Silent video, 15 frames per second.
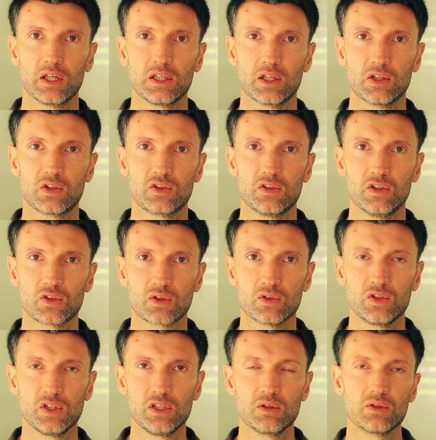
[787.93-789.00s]
yet
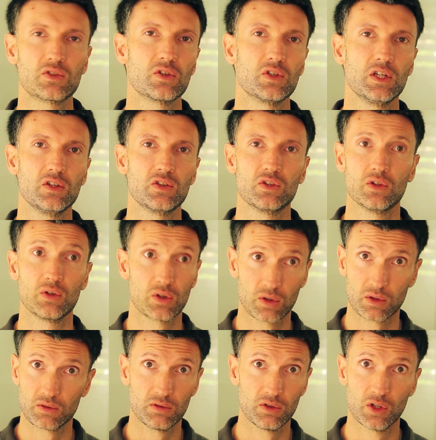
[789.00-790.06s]
discontinued, so there is
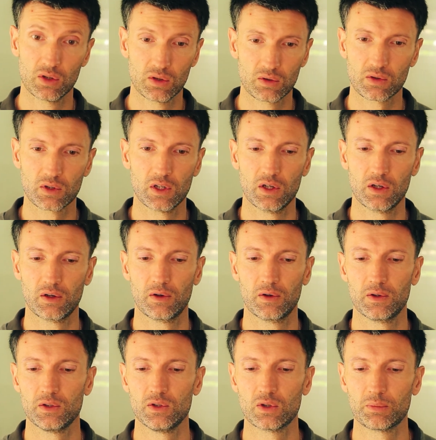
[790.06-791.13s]

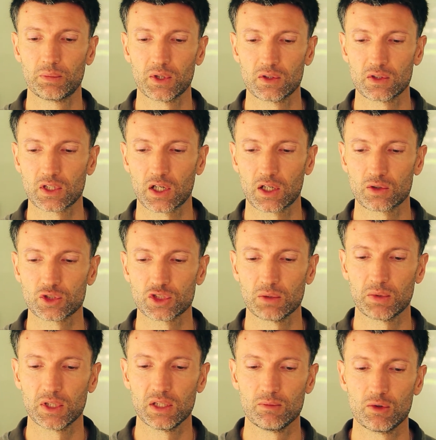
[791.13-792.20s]
no European cargo
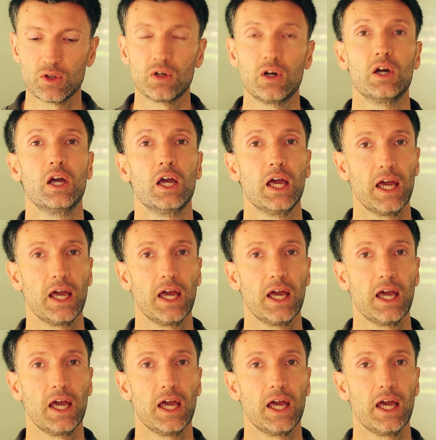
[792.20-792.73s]
ship anymore.